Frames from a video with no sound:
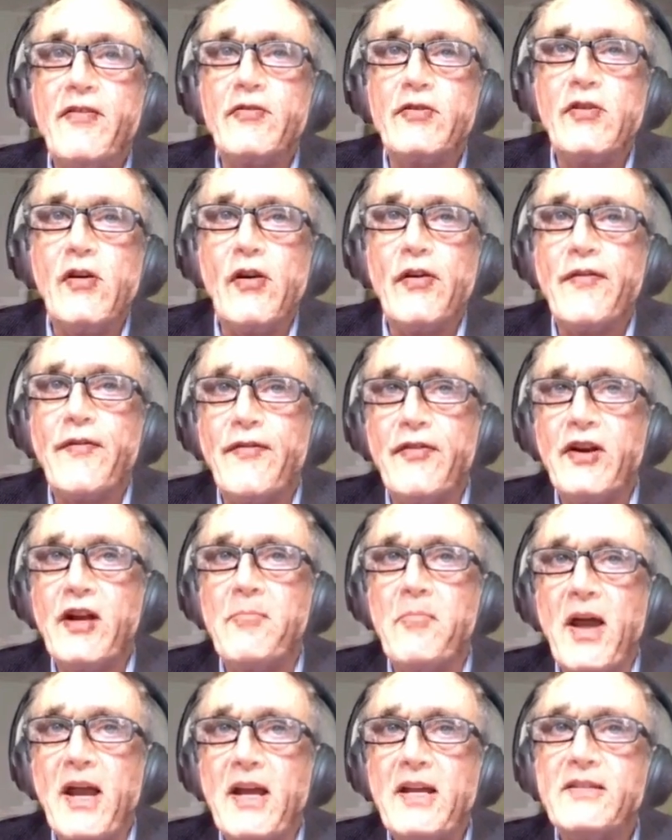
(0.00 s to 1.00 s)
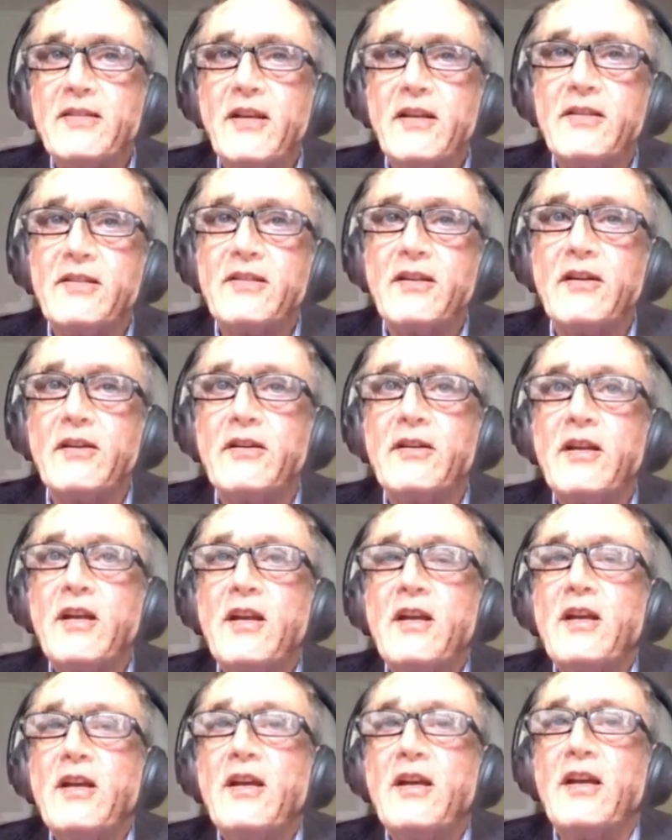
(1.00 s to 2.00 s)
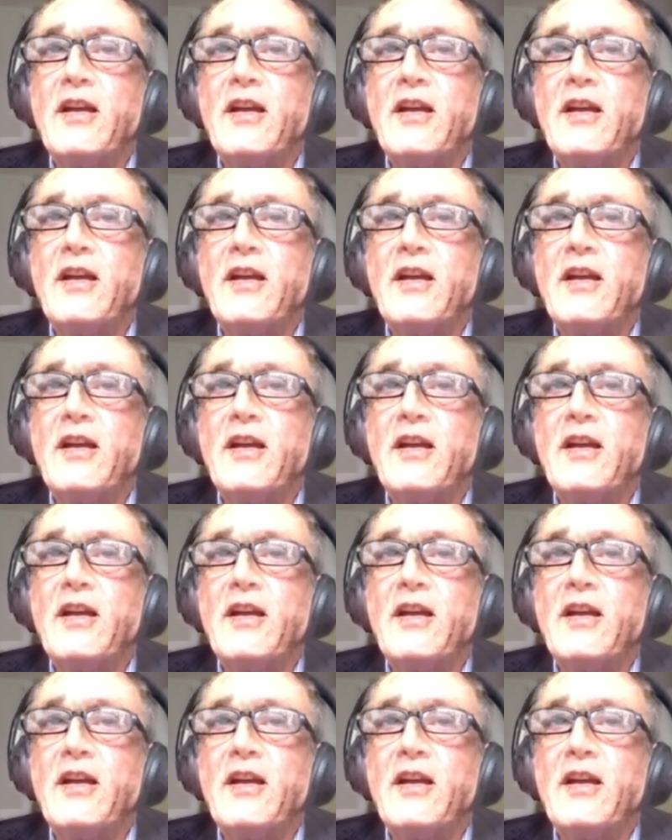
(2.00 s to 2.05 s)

so-called 3MA sensor.